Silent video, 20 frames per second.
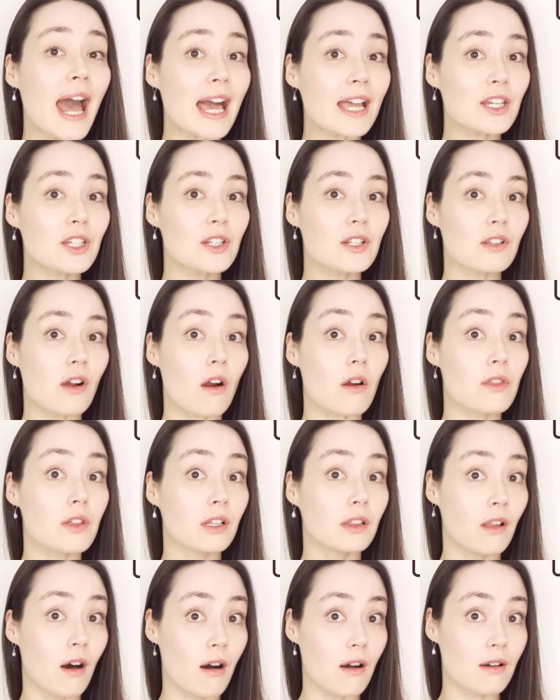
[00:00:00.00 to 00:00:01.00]
actions are the
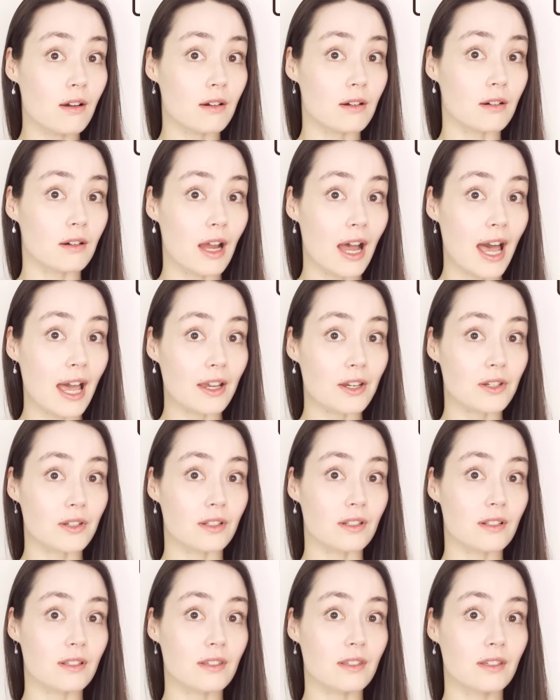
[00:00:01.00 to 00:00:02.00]
longer
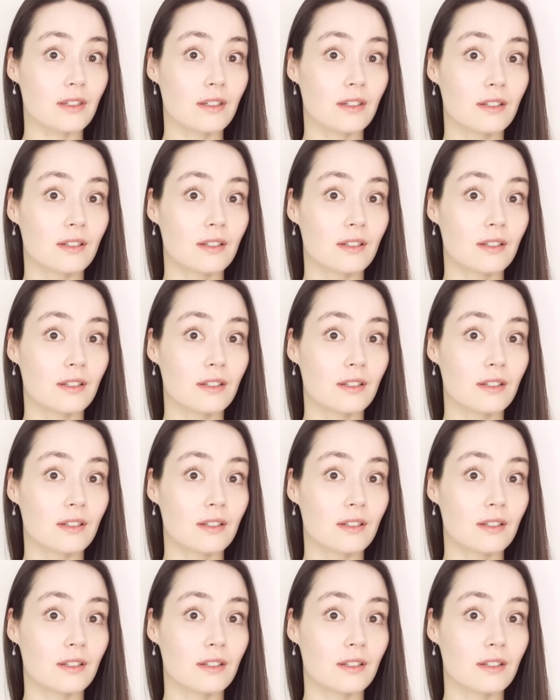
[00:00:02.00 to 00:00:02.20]
actions.